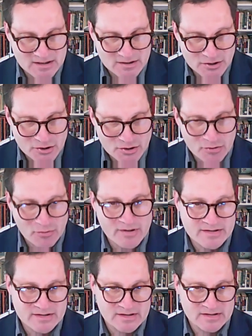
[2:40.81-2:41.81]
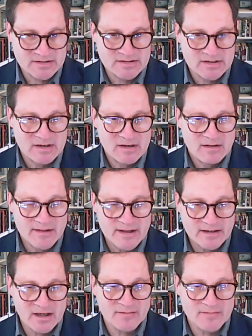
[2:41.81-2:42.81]
the choices
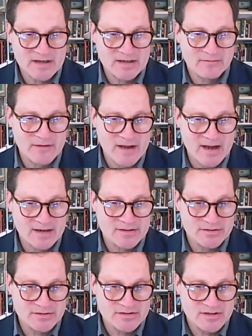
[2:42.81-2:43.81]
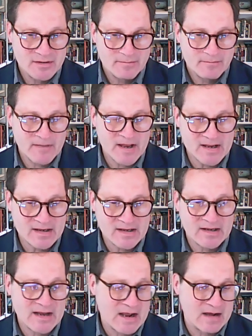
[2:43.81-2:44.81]
that gun manufacturers
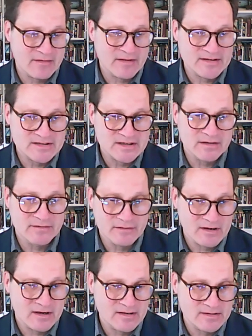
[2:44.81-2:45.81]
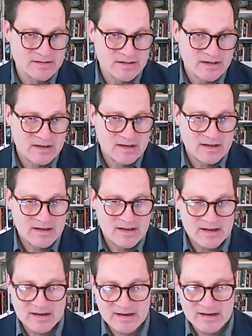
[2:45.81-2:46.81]
make in how they sell their guns.
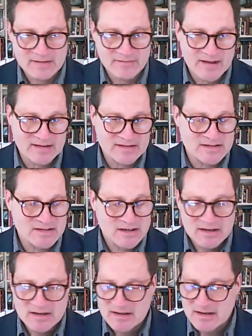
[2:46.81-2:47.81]
And that's